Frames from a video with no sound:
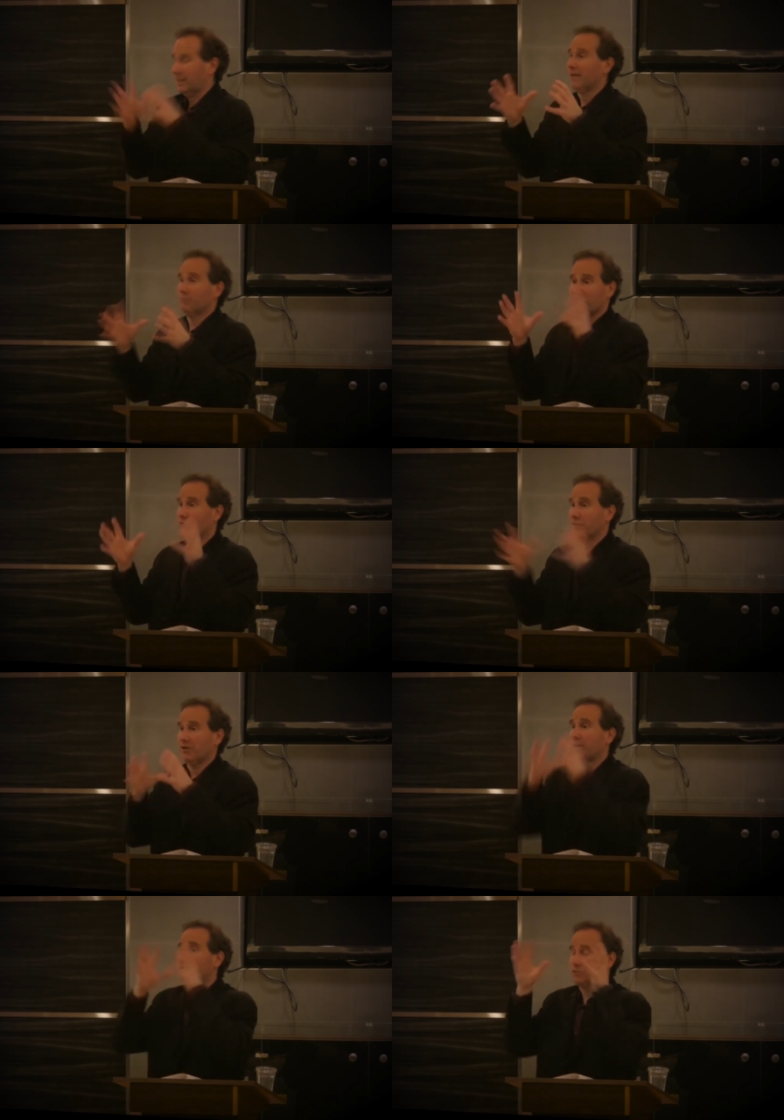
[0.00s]
again, we have a
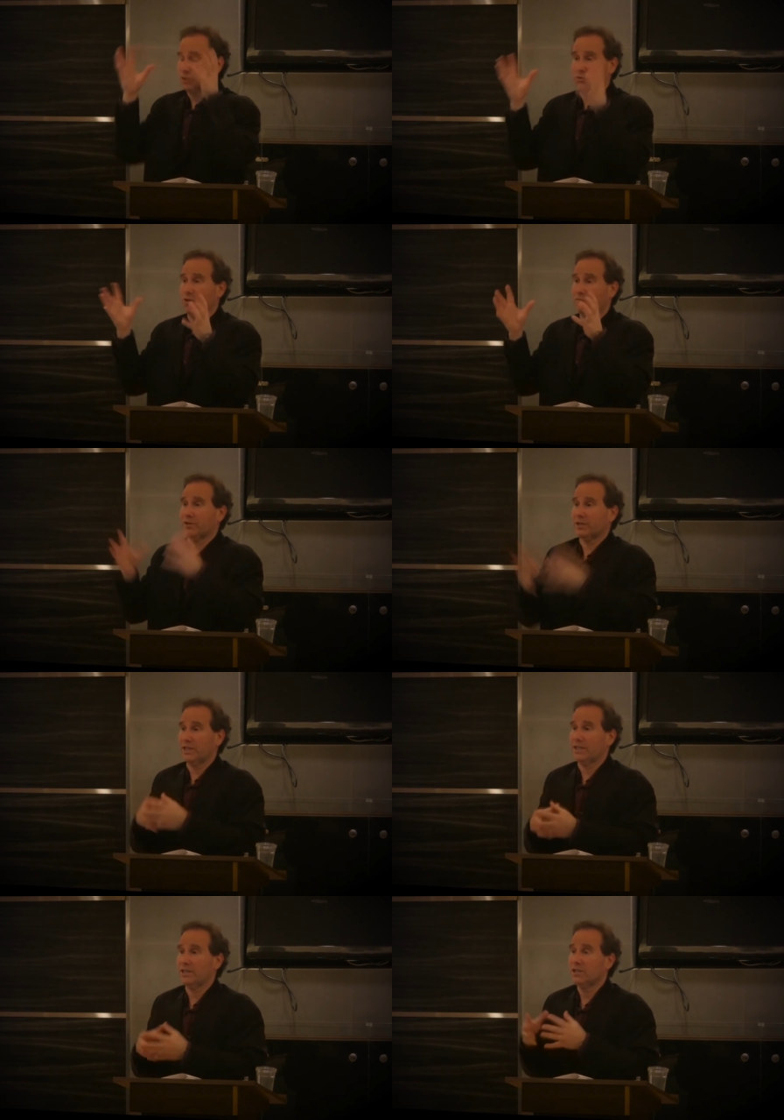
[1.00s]
very
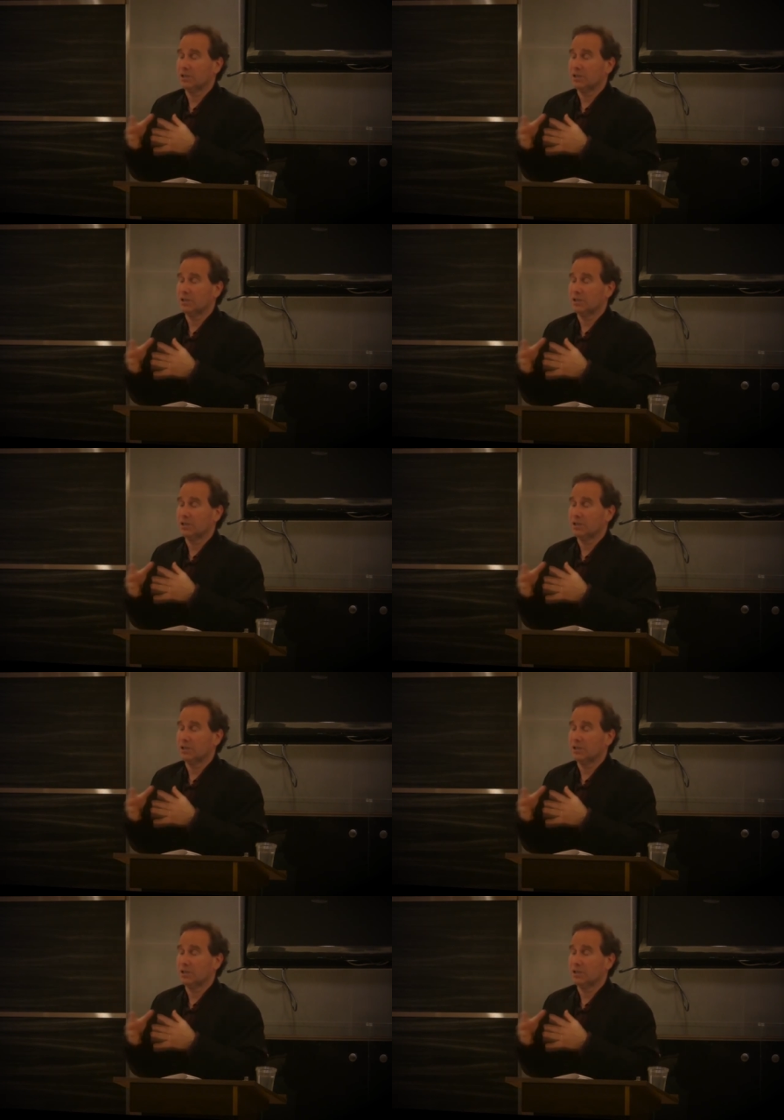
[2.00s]
studio-friendly